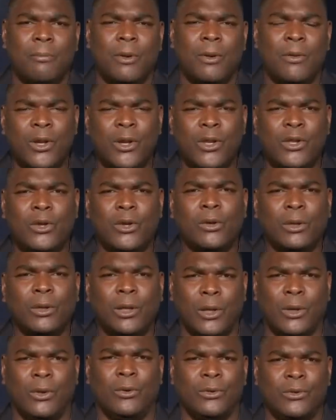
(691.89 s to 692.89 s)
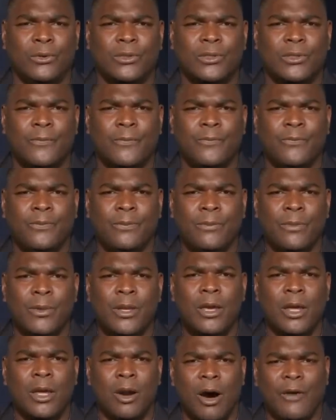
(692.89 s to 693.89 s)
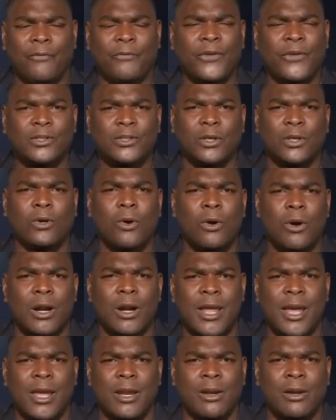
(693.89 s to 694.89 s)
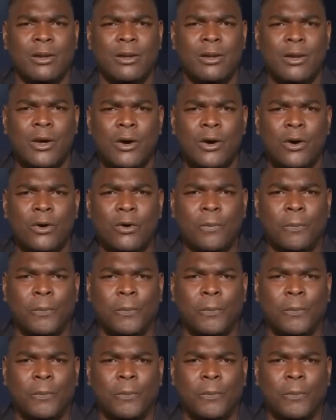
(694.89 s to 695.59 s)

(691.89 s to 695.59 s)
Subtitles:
But when you lose an offensive coordinator who